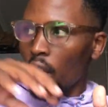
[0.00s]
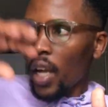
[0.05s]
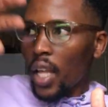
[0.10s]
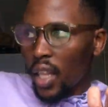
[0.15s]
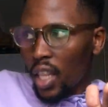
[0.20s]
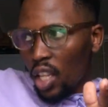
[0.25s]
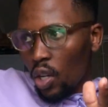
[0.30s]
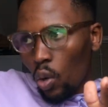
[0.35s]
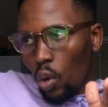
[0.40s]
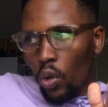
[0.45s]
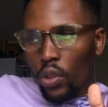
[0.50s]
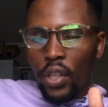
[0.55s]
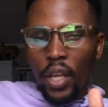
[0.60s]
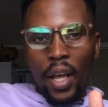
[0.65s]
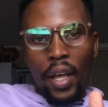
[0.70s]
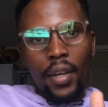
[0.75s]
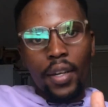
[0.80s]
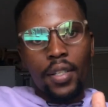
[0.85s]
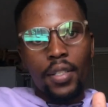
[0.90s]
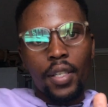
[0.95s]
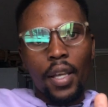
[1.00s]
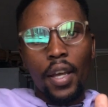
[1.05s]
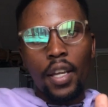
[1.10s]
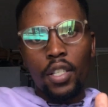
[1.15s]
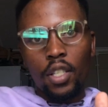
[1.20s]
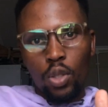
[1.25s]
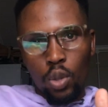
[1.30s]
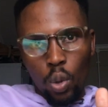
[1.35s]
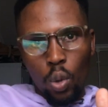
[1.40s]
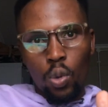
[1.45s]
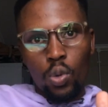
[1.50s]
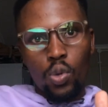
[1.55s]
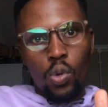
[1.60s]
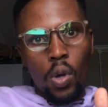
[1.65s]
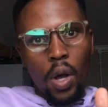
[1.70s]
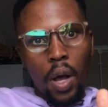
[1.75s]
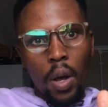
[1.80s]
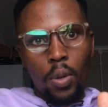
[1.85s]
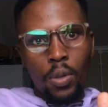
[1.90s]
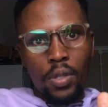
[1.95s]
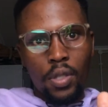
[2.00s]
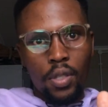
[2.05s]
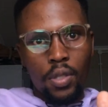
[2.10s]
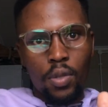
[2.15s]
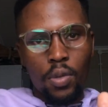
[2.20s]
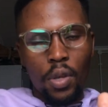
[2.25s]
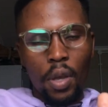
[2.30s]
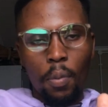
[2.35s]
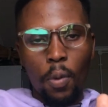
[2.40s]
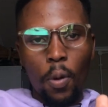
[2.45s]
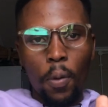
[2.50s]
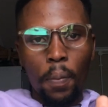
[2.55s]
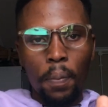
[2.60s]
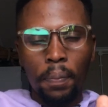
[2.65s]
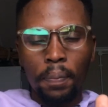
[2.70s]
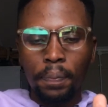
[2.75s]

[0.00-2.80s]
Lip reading: and then on the other side it's also houses, yabo.